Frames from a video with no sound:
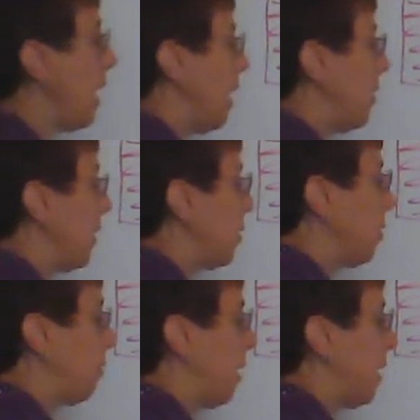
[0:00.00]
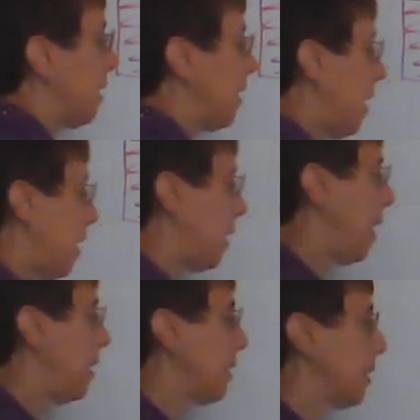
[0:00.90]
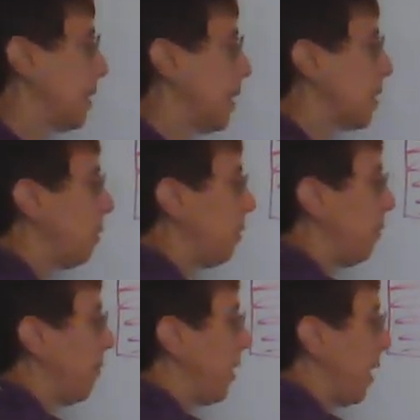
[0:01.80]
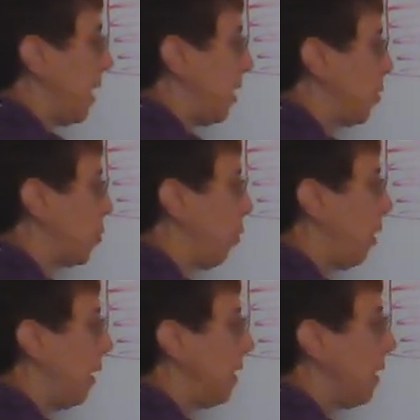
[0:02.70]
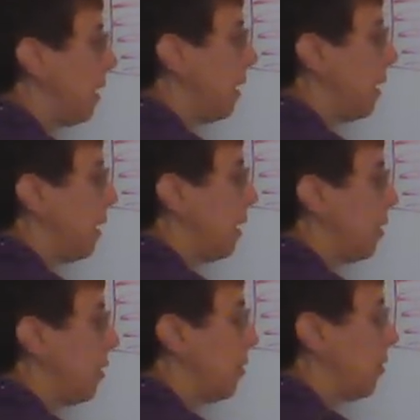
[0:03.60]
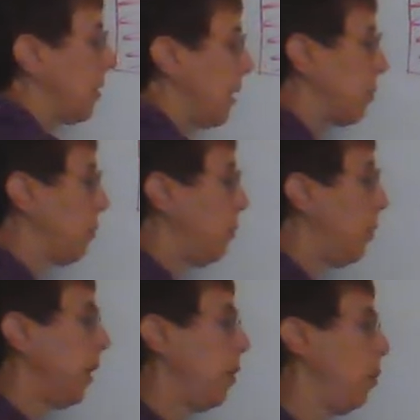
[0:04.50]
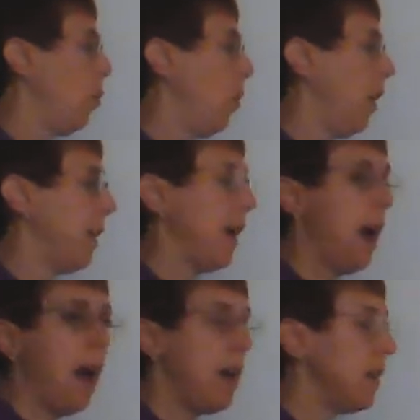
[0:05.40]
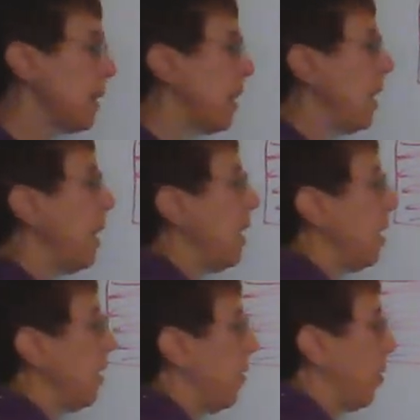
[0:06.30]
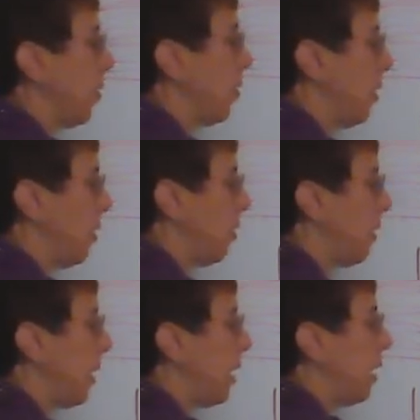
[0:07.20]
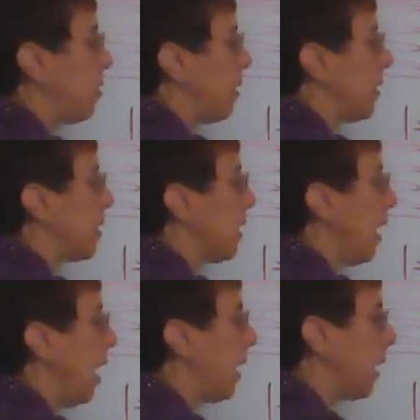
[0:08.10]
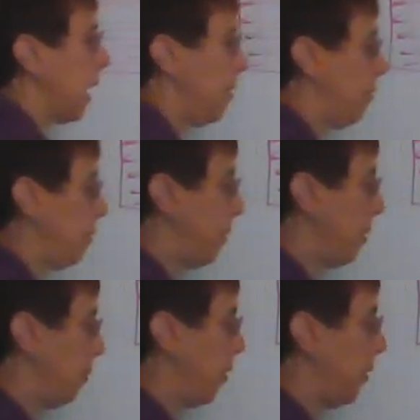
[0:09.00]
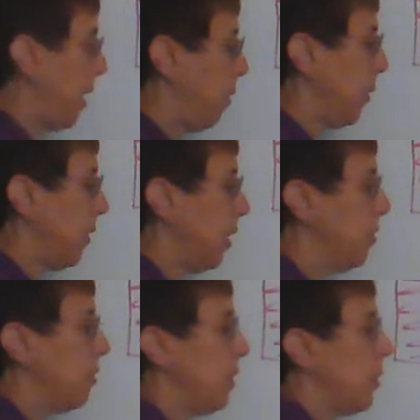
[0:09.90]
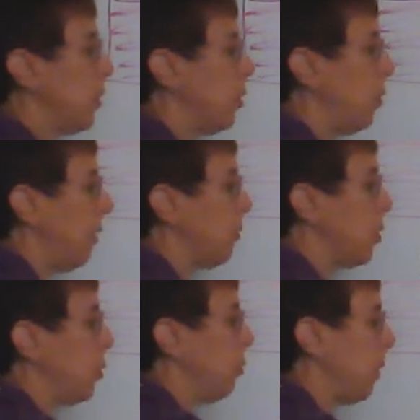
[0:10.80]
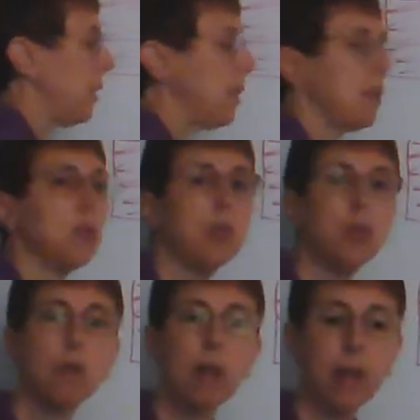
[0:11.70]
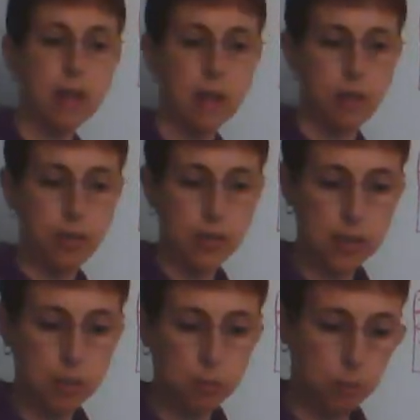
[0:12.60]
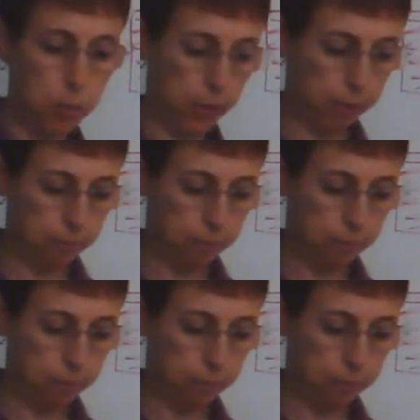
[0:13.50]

And then to write that as a decimal, it's 1, your decimal point, 1 and 33 hundredths. Again, remember that with hundredths, you have 2 places to the right of the decimal point.